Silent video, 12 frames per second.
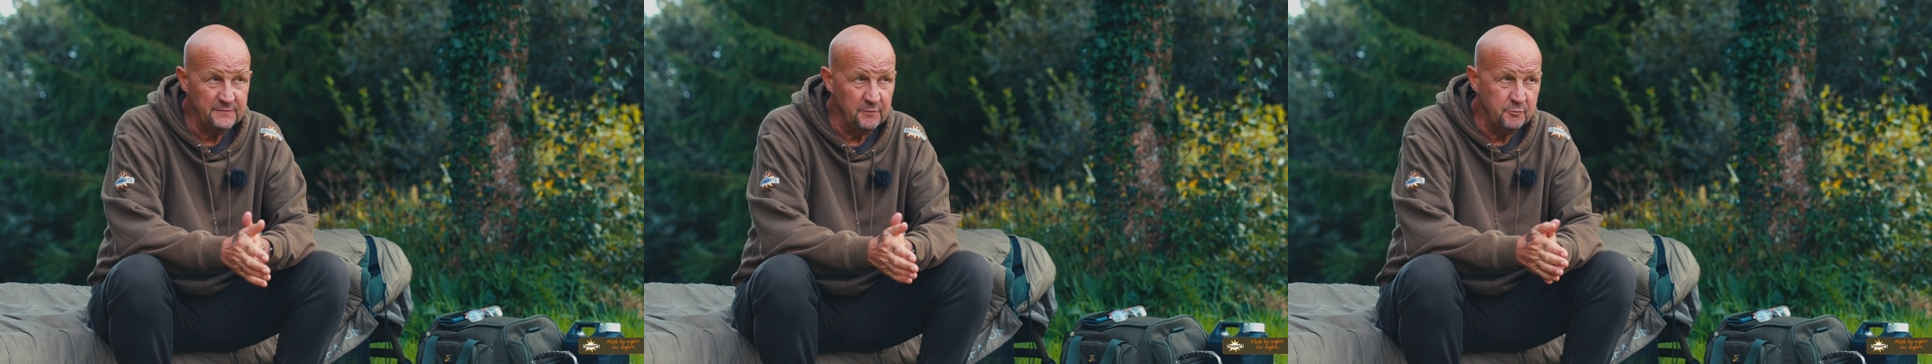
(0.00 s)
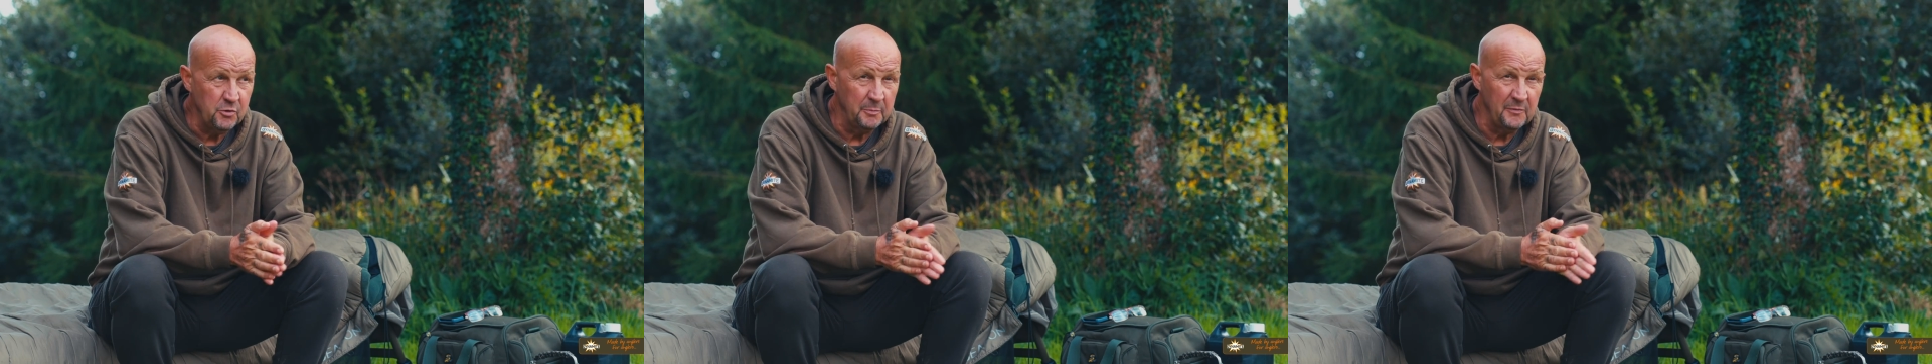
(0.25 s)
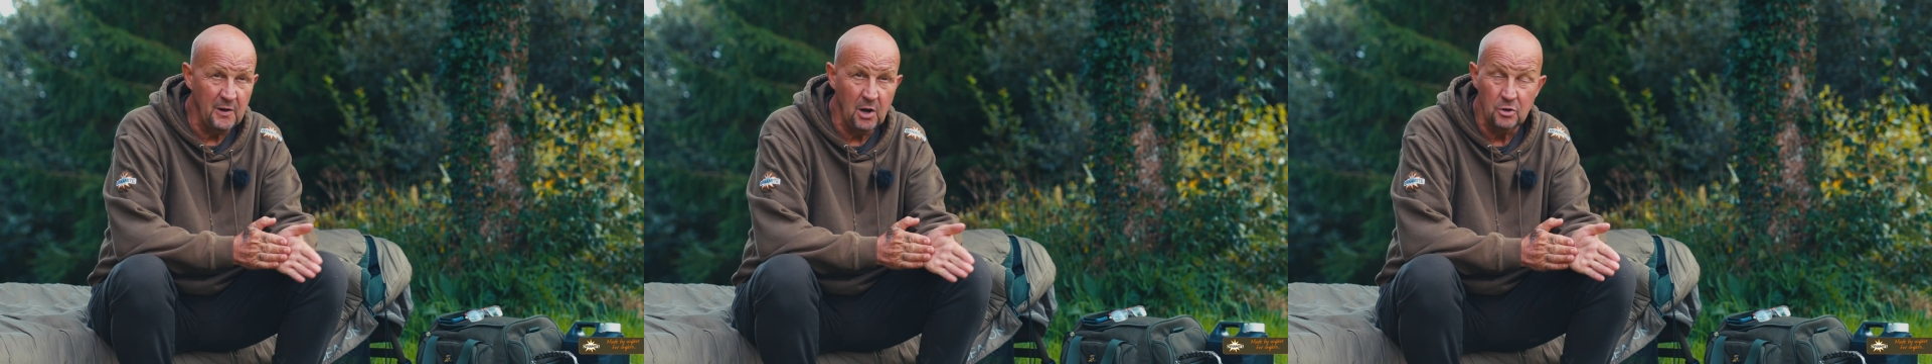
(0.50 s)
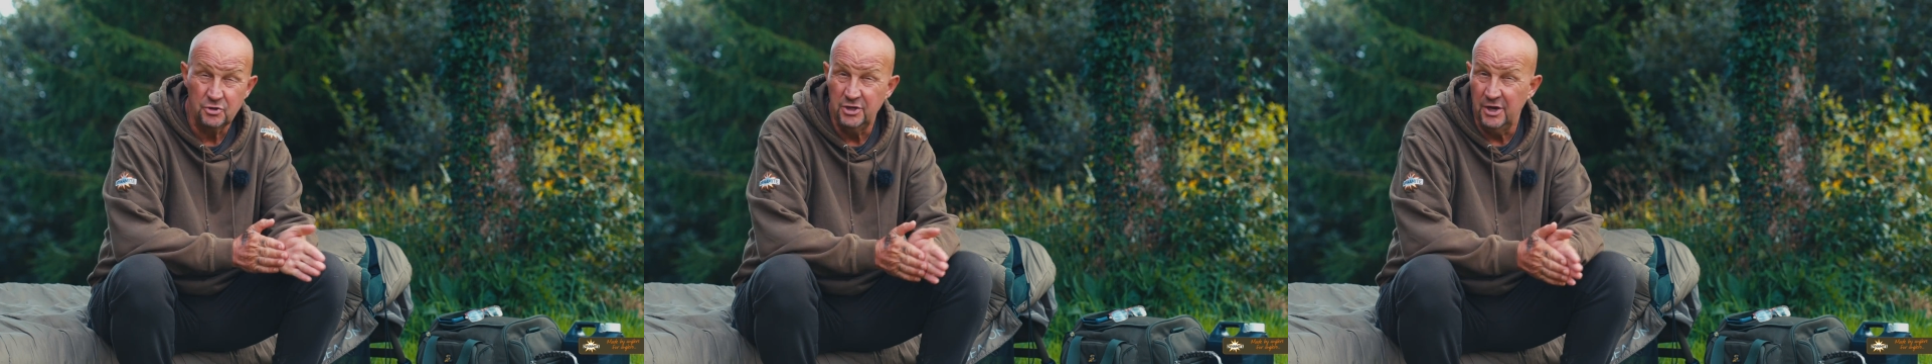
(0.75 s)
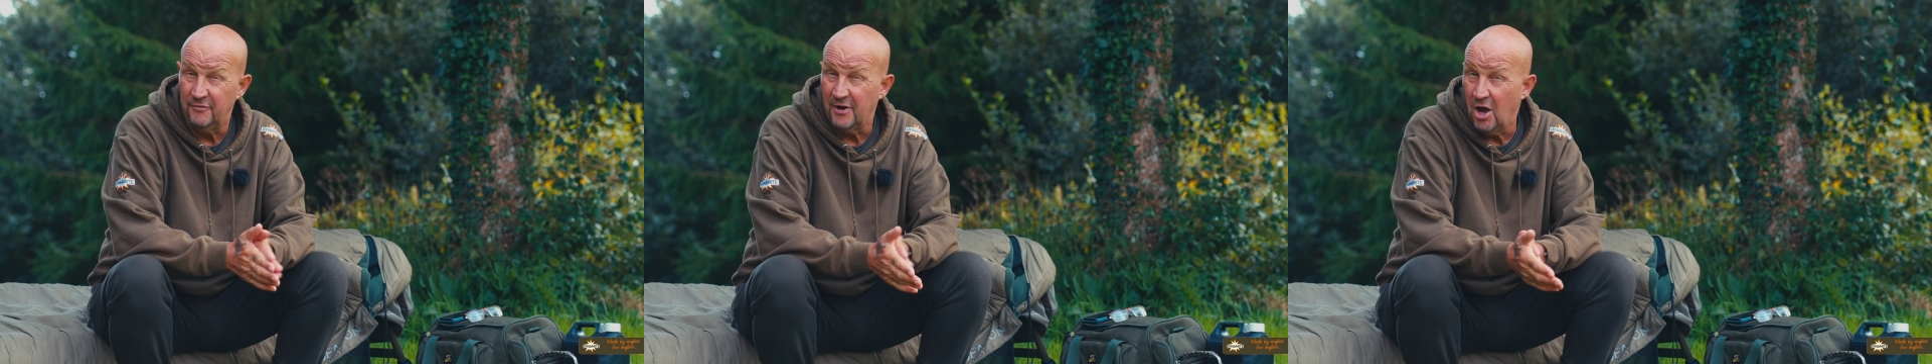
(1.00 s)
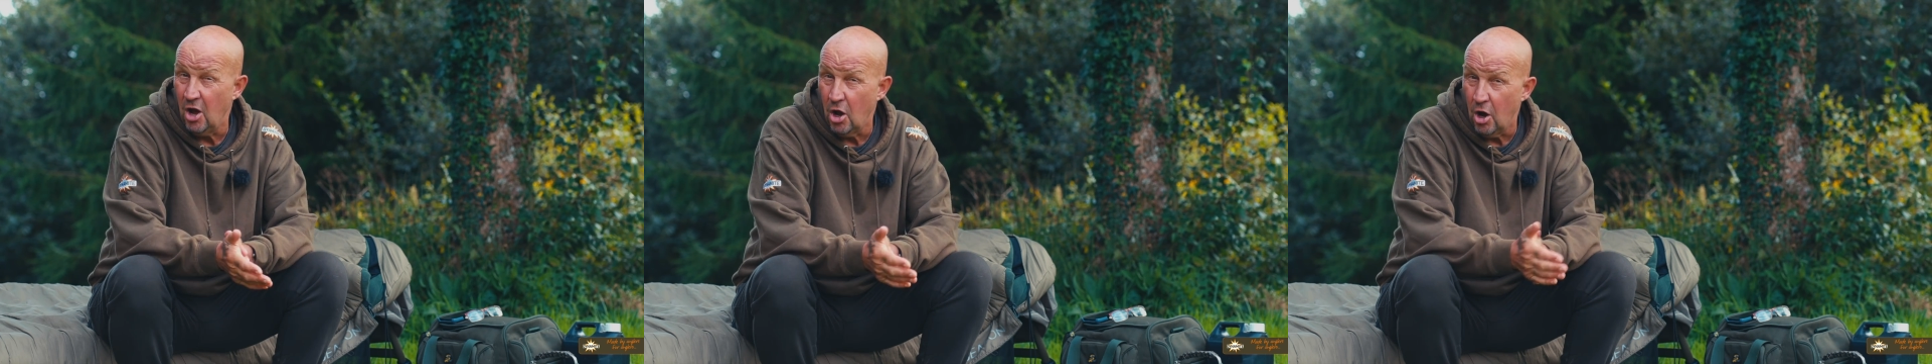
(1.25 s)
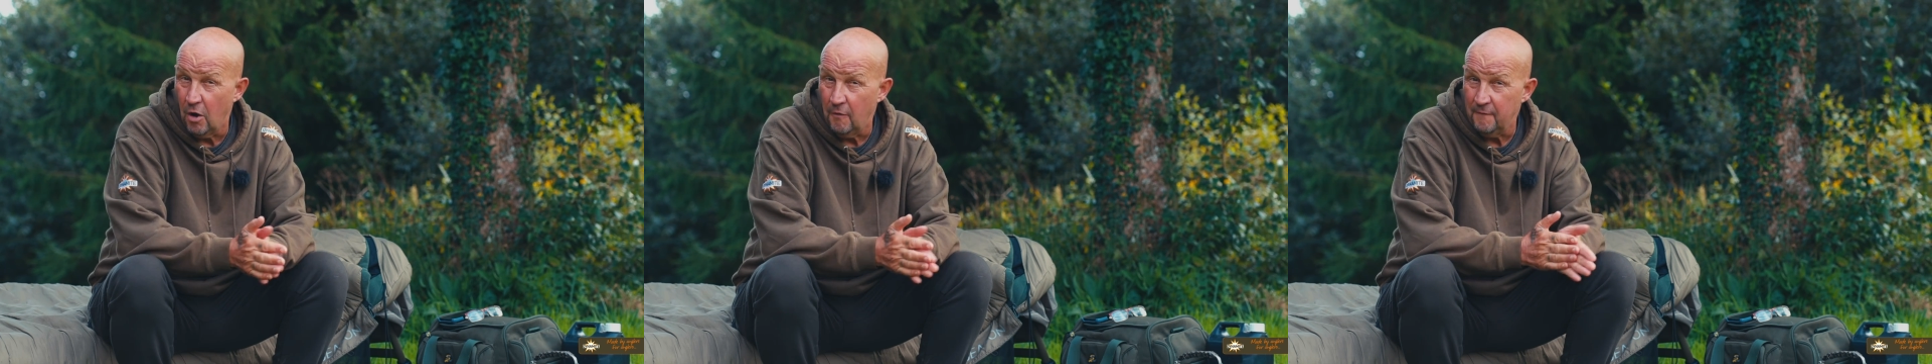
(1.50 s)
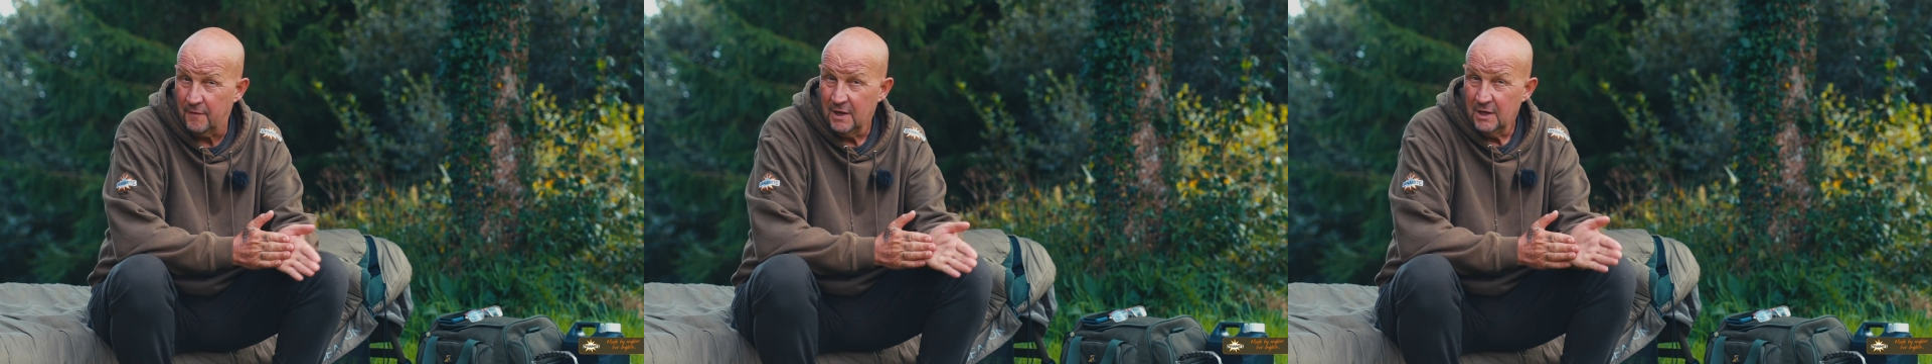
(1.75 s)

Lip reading: for probably the last year and a half.